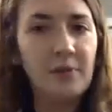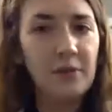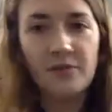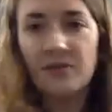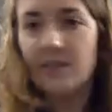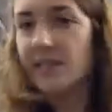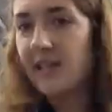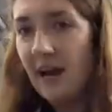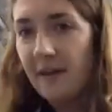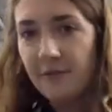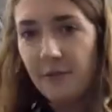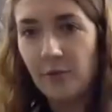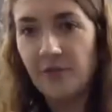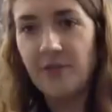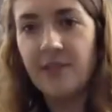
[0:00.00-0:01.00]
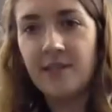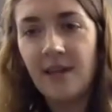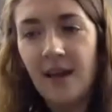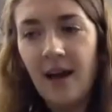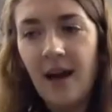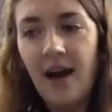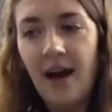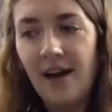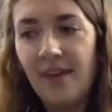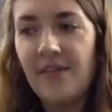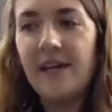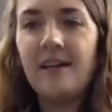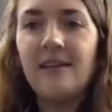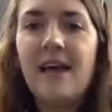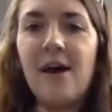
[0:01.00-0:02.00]
build scaffolds that
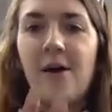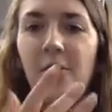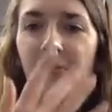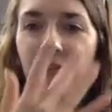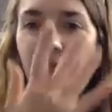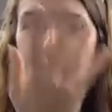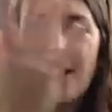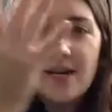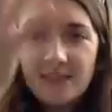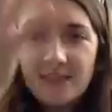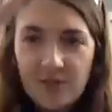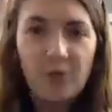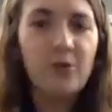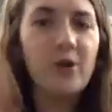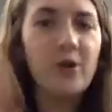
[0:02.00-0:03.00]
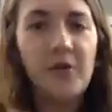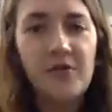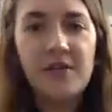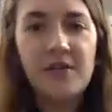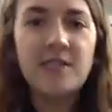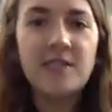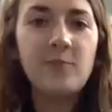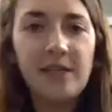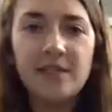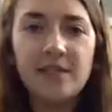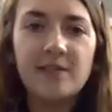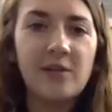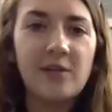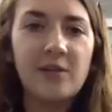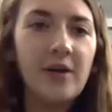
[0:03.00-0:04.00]
allow the vines to grow in this space.
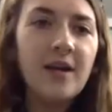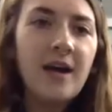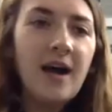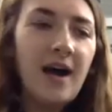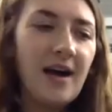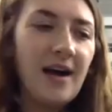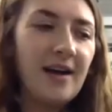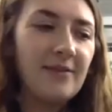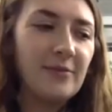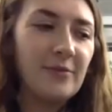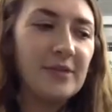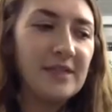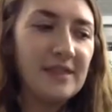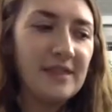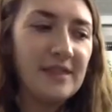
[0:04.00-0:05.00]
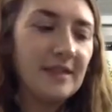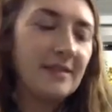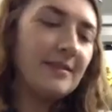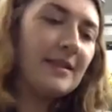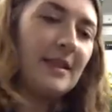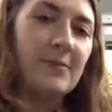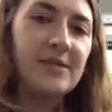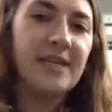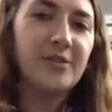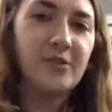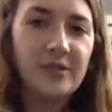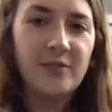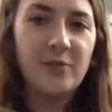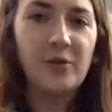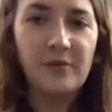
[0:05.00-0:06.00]
So really the
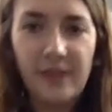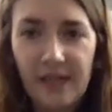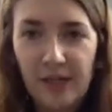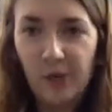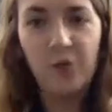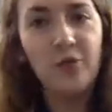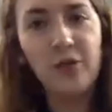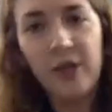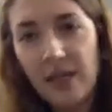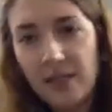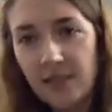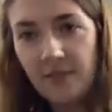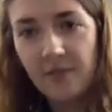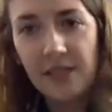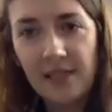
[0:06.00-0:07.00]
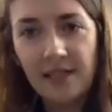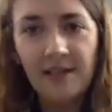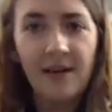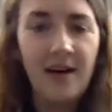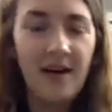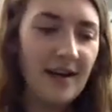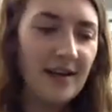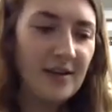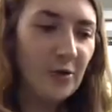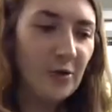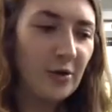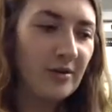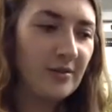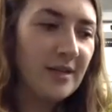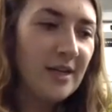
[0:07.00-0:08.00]
limitation is sort of like your creativity and
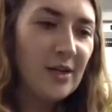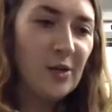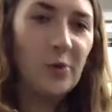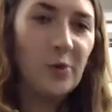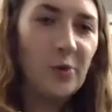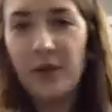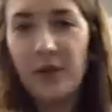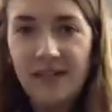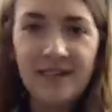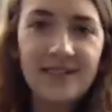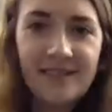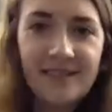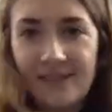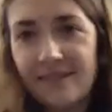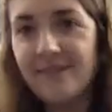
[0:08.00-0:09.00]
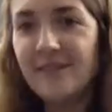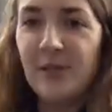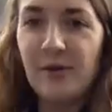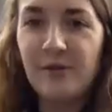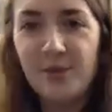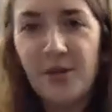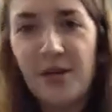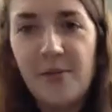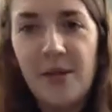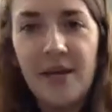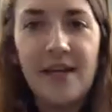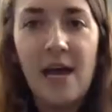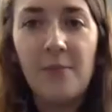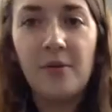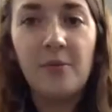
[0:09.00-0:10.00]
your willingness to try to make
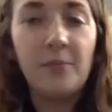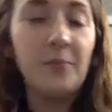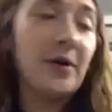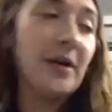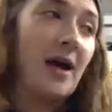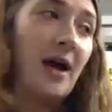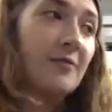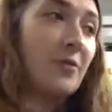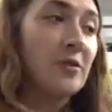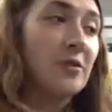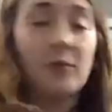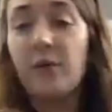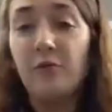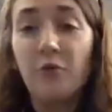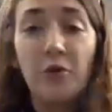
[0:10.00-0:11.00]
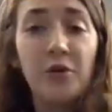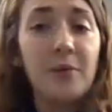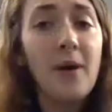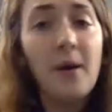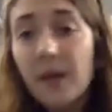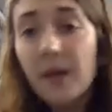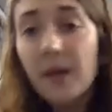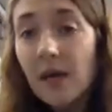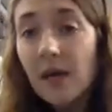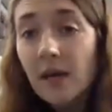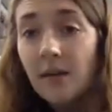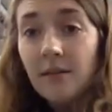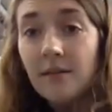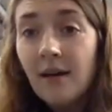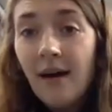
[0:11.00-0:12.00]
it happen. But I've heard that we've grown a
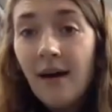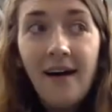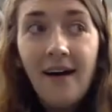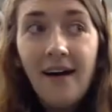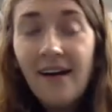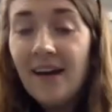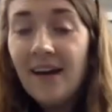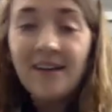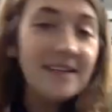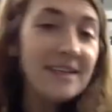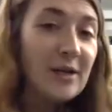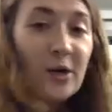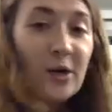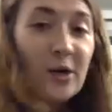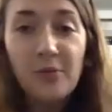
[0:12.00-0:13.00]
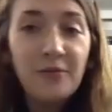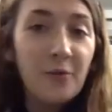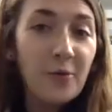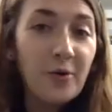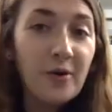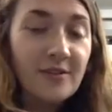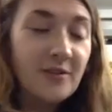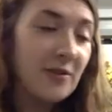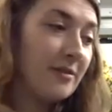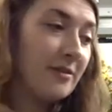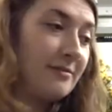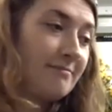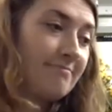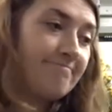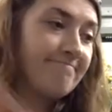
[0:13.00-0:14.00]
pumpkin in here before,
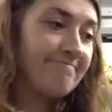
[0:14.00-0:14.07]
so